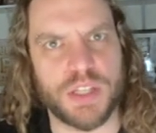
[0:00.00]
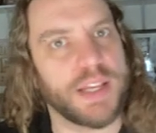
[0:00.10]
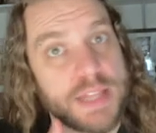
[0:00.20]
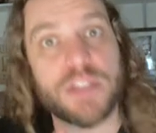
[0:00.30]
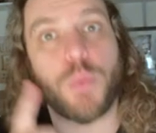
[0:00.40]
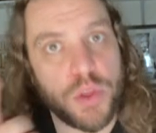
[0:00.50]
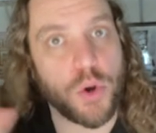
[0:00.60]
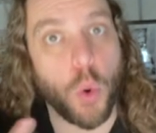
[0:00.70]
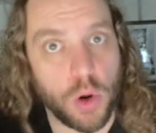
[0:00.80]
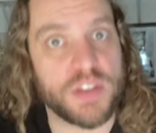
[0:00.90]
Like, that's where the
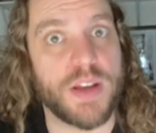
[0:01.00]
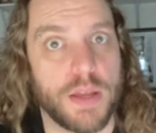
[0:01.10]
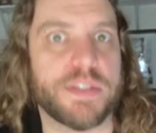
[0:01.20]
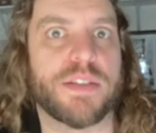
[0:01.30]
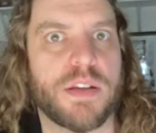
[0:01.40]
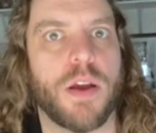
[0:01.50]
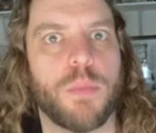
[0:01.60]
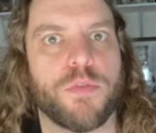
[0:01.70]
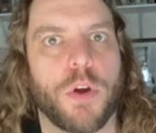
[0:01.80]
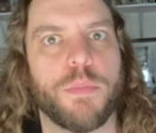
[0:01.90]
orc tusks
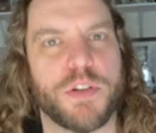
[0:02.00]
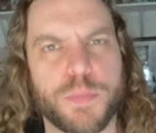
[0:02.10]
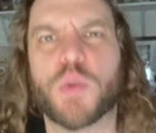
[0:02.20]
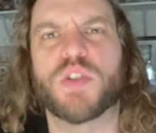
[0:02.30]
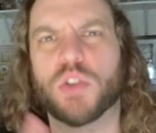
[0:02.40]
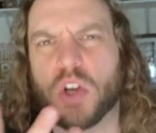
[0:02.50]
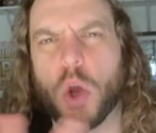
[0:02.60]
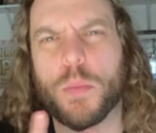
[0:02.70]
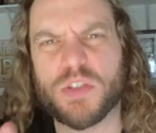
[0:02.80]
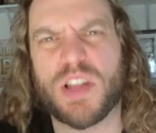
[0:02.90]
come from. They're supposed to look
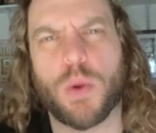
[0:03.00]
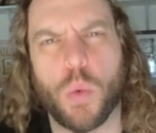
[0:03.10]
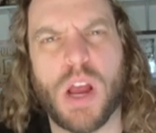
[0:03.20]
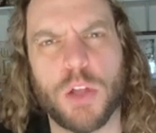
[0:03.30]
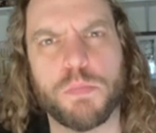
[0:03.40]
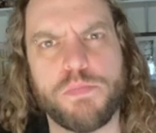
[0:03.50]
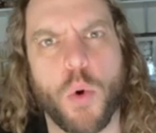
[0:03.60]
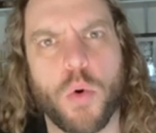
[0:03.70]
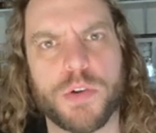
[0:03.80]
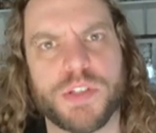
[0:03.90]
almost like wild
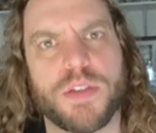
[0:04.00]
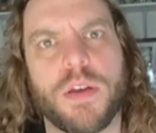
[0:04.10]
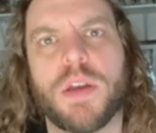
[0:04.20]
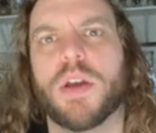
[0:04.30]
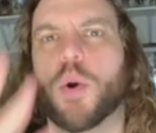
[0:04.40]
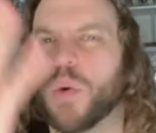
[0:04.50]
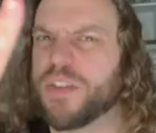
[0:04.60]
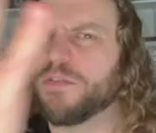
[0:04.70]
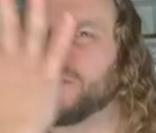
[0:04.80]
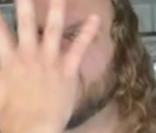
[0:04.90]
boars in the,
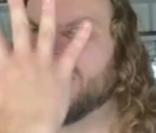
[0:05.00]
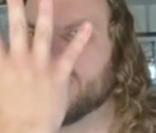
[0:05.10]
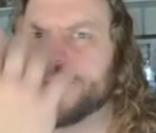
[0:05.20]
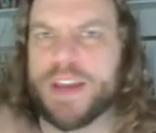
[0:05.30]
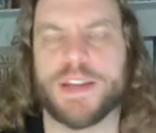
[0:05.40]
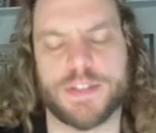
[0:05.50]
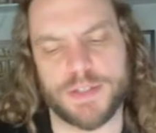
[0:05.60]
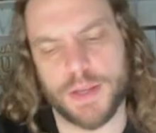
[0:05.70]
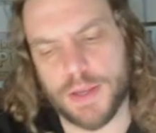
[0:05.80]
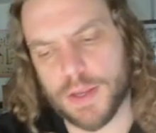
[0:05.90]
with a flattened face.